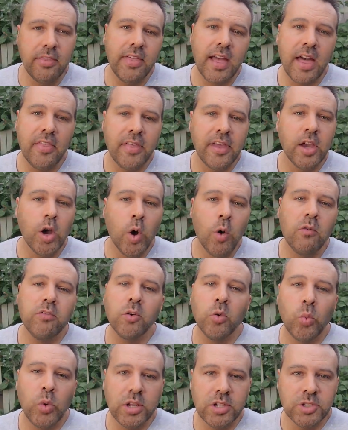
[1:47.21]
that they
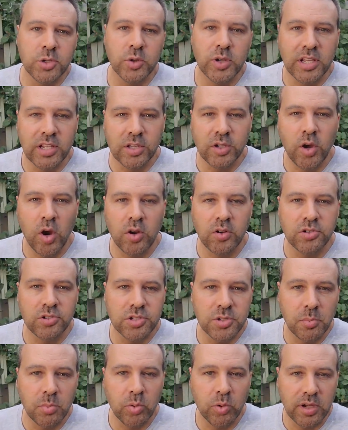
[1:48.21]
overwinter in garden
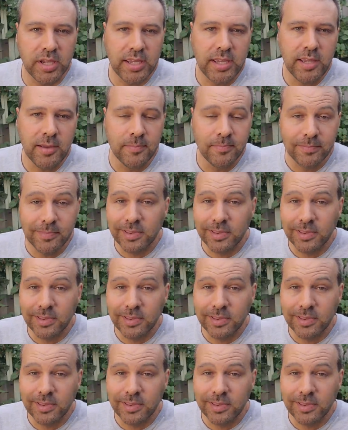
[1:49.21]
debris,